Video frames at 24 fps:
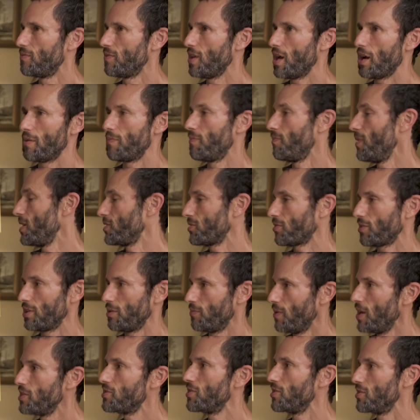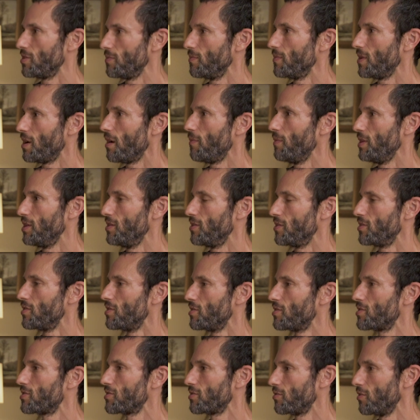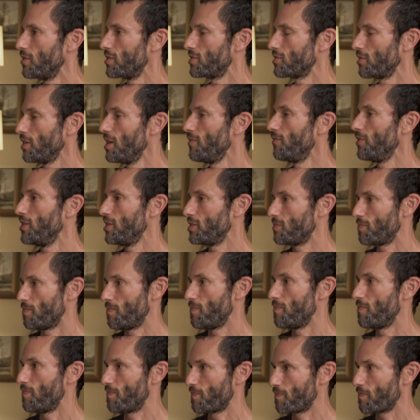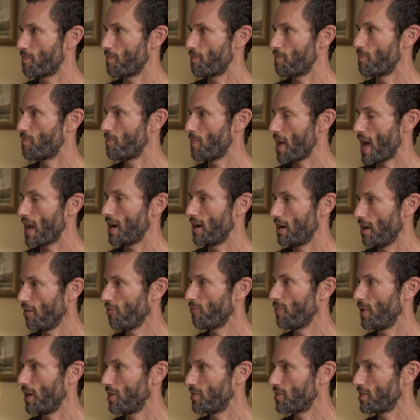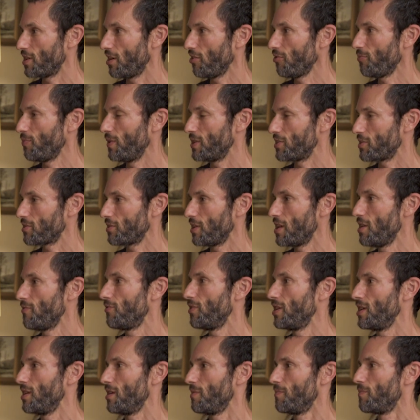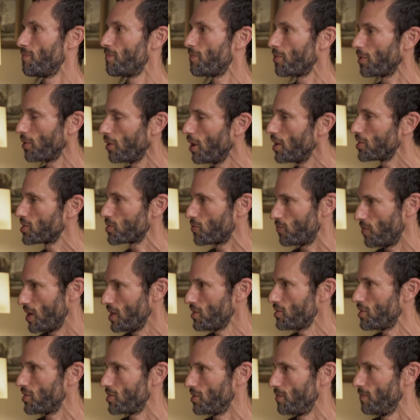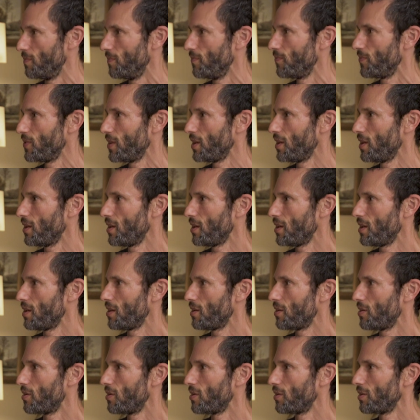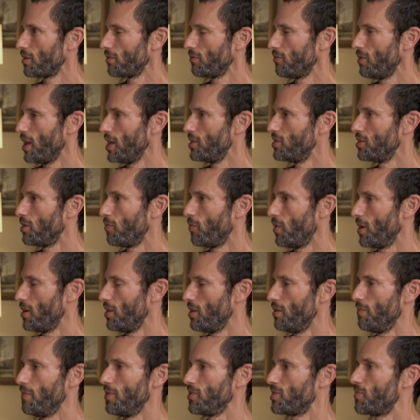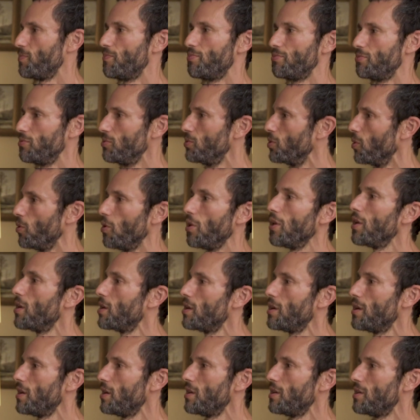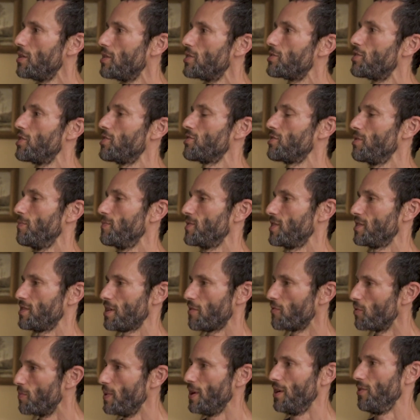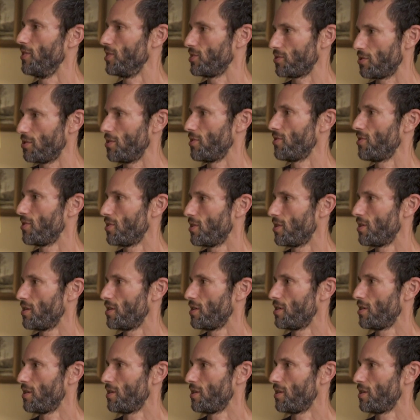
Yeah, basically racism. I mean, sl slavery's bad enough by itself, but yeah. slavery plus racism led to one of the most brutal systems that's ever been on this earth.